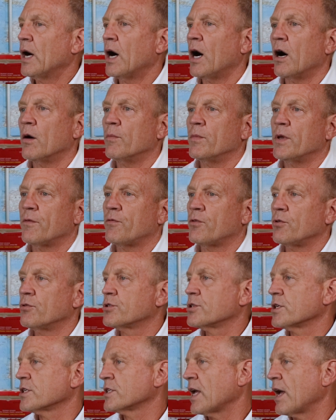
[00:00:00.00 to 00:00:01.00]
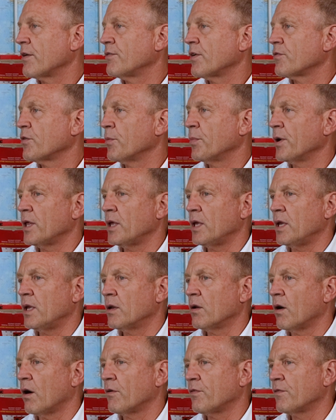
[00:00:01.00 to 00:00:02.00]
If you just have everybody
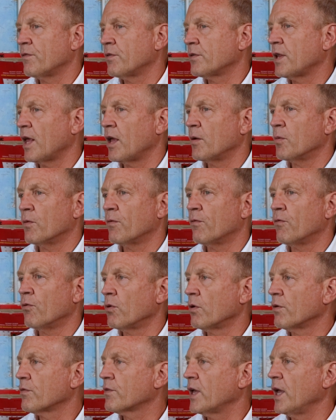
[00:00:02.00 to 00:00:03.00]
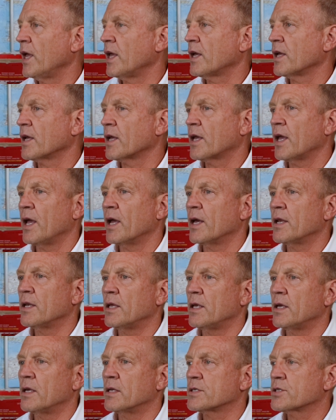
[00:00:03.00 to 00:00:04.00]
eating off of a table full of cake and
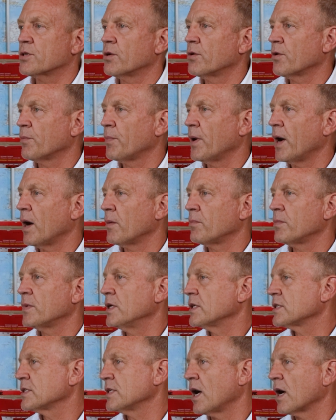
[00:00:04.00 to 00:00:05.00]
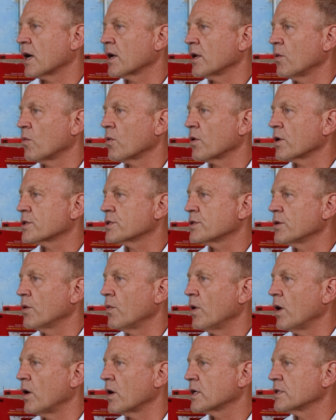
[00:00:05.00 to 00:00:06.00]
candy and soda pop, it's not going to work so
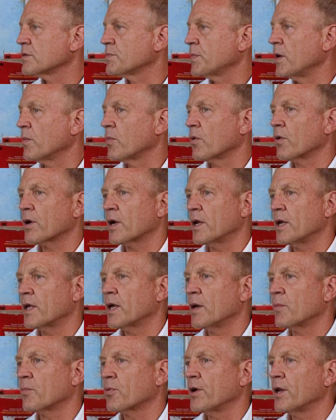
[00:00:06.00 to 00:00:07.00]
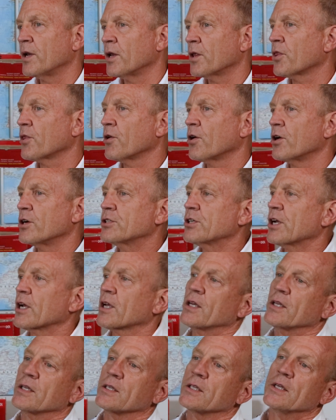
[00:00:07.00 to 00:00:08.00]
well, because people are going to get pretty
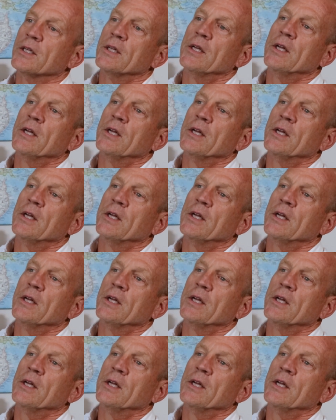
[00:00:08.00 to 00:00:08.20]
lethargic and,